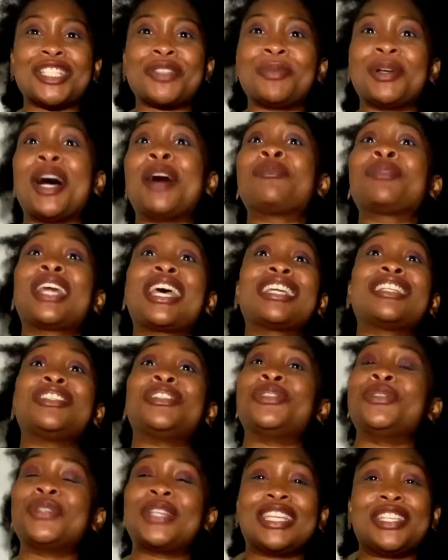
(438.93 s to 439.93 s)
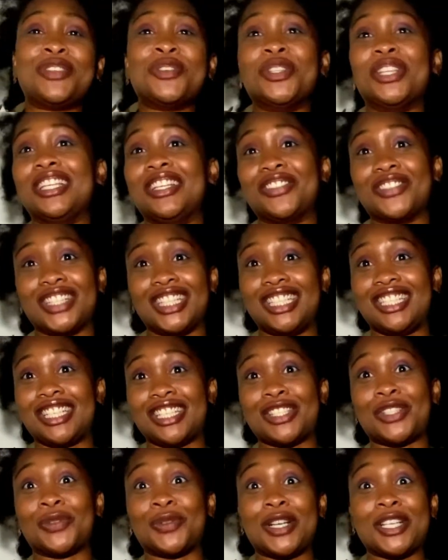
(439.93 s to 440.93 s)
but I'm like, dude, can you literally
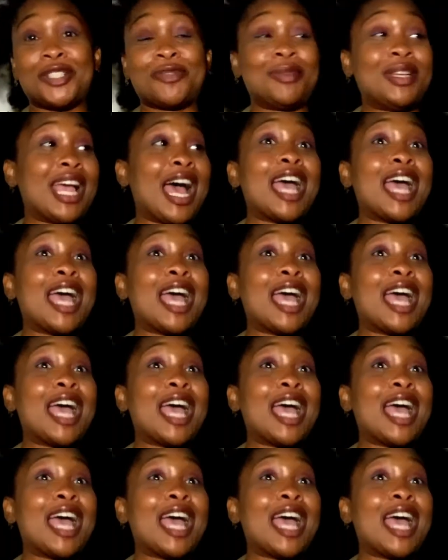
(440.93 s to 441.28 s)
just arrest me?